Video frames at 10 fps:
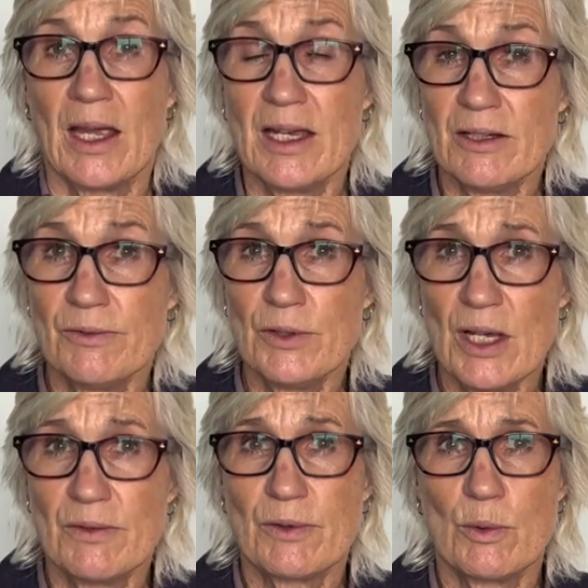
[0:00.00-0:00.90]
And if
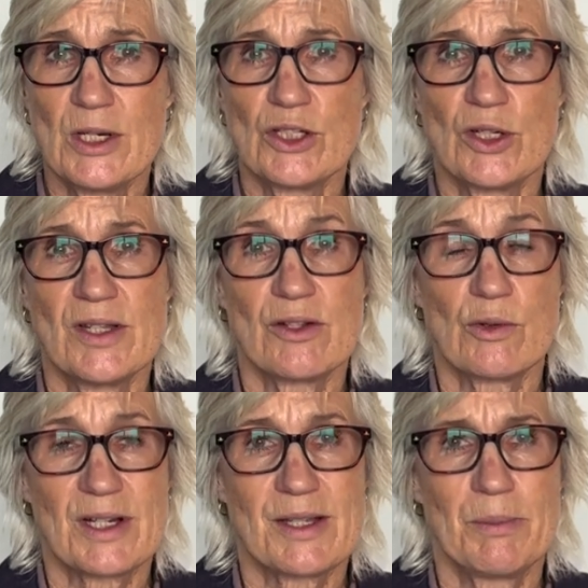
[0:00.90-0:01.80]
you have questions
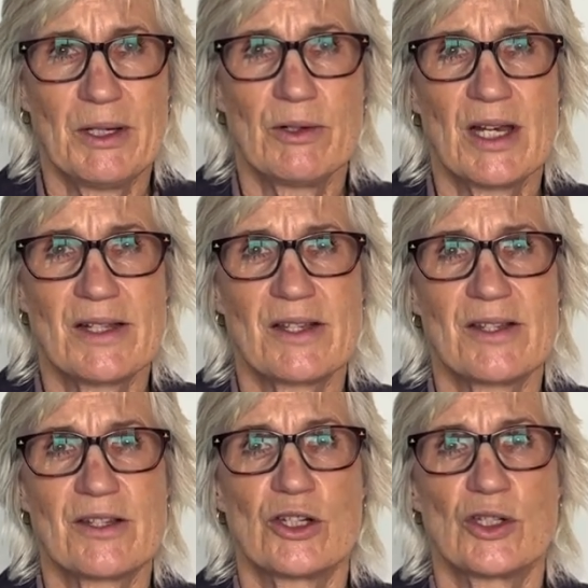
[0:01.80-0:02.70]
or
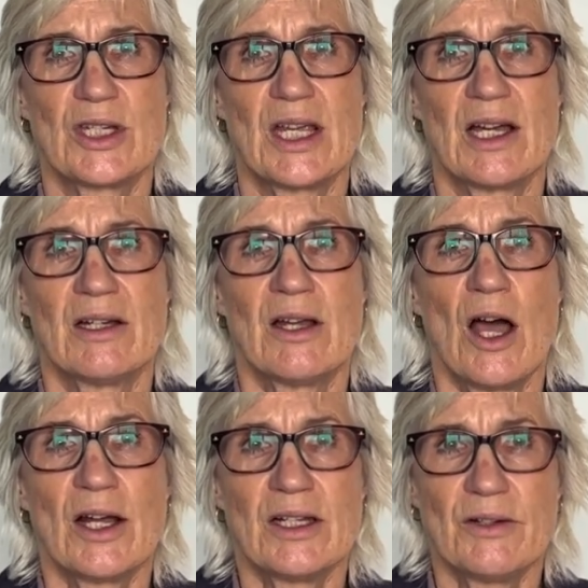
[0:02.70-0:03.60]
experiences to share,
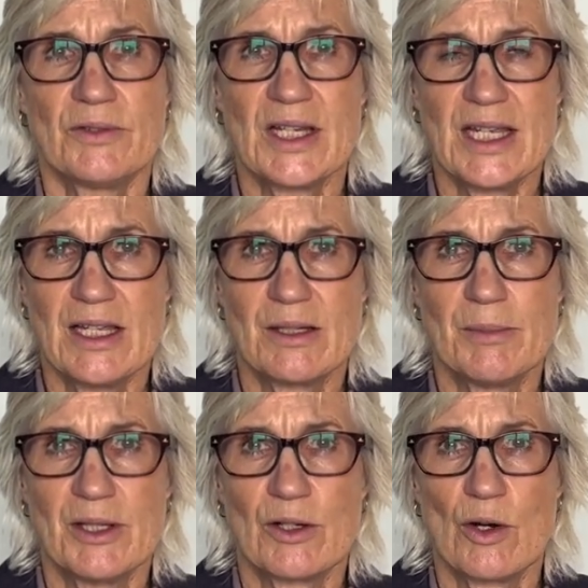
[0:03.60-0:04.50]
I'd love to hear
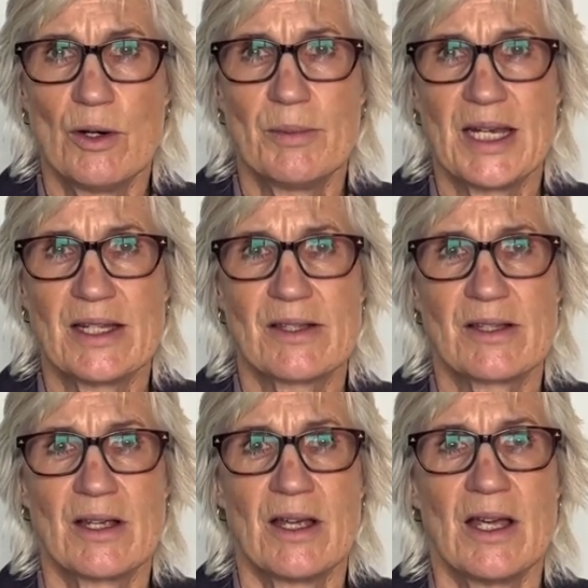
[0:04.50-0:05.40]
them in the comments.